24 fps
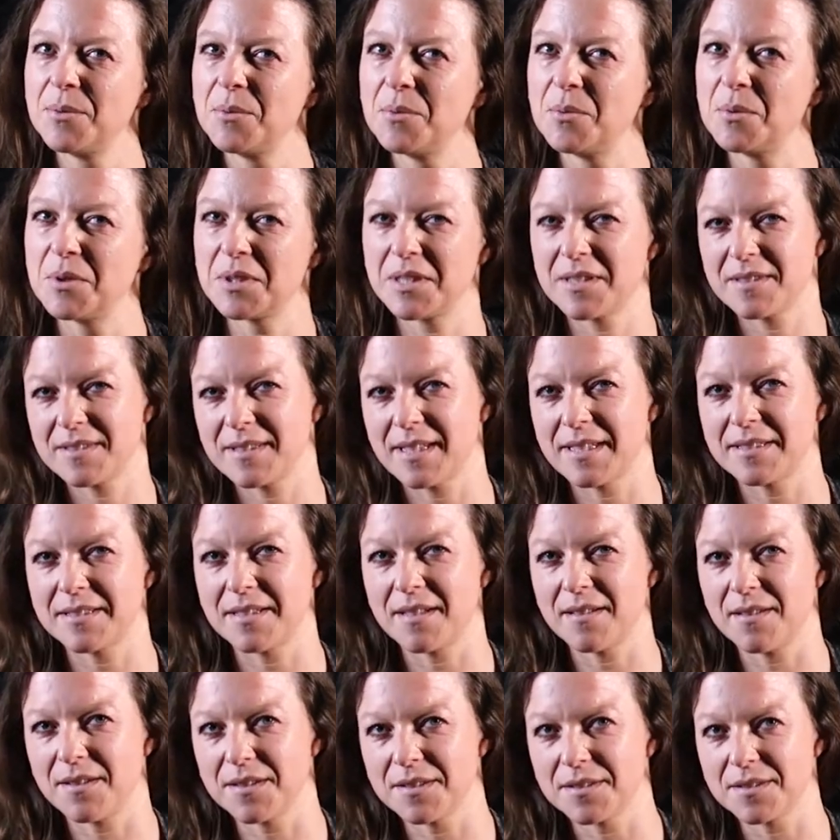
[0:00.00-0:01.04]
What does that
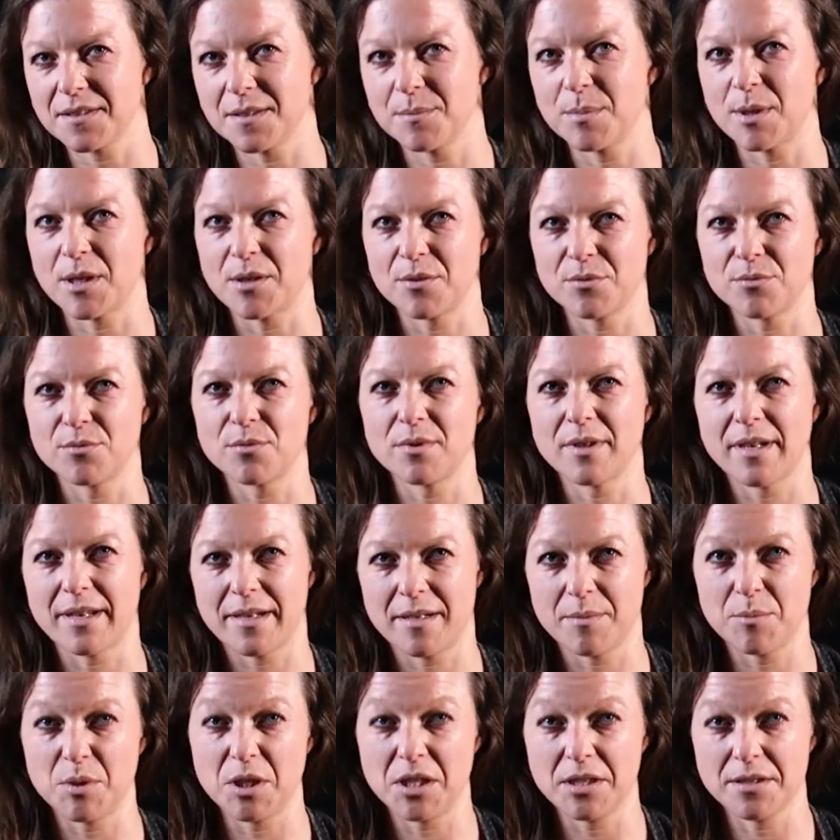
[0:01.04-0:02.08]
tell us about
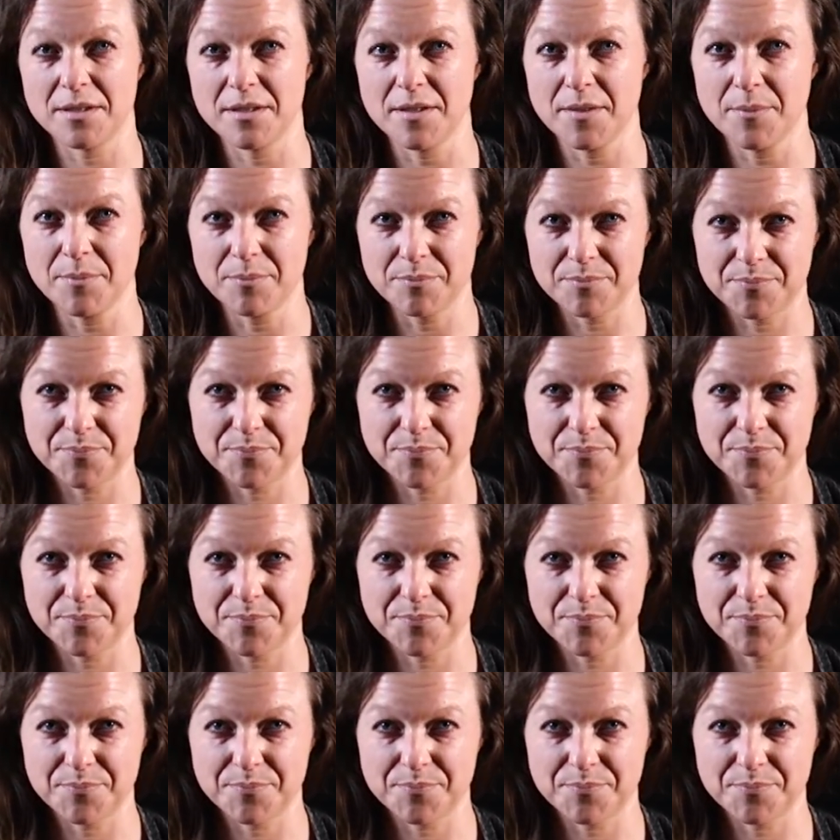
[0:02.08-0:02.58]
reliability?